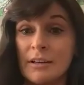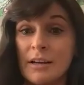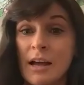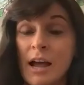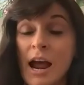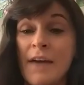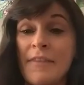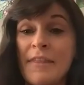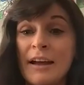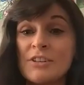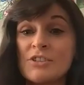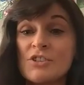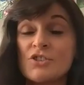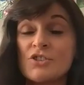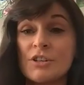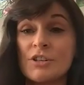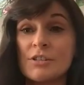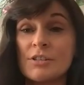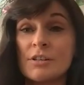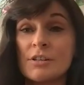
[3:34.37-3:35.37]
And that's
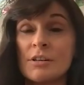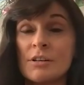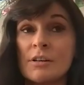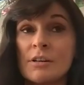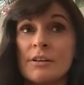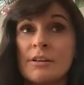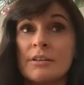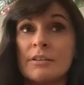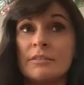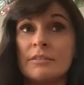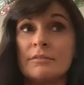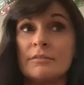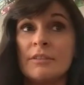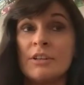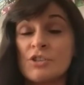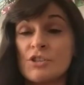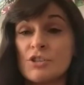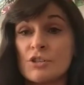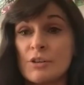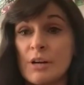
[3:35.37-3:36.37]
just on
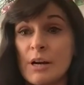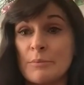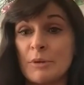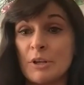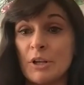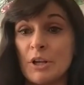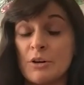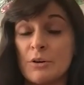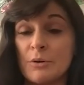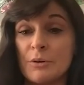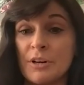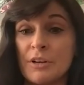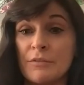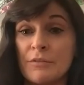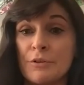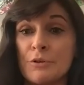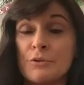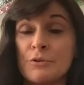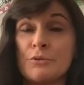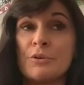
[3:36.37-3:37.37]
Instagram alone. If
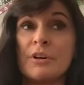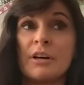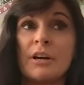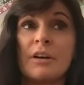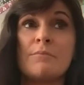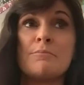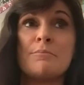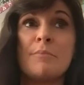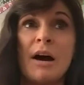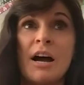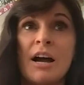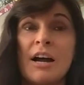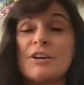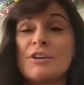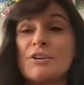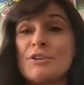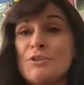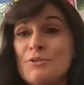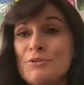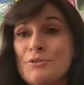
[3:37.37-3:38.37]
you combine
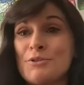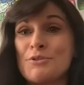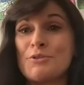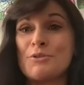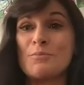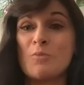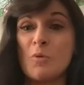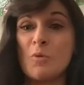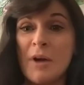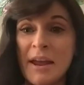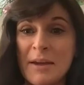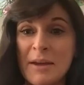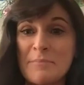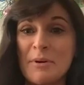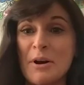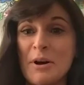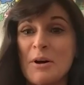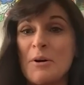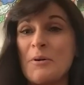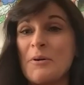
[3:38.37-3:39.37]
YouTube,
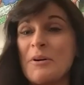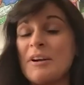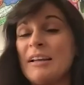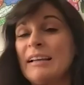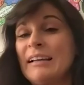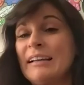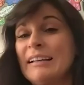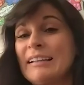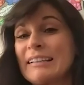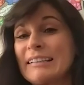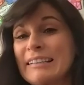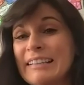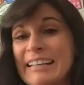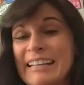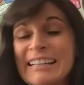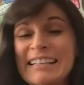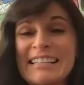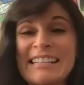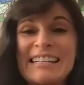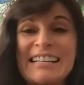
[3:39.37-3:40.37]
Weibo,
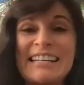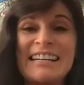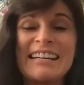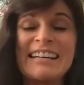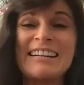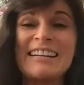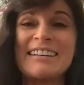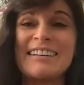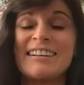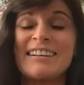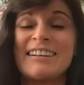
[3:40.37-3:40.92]
LinkedIn,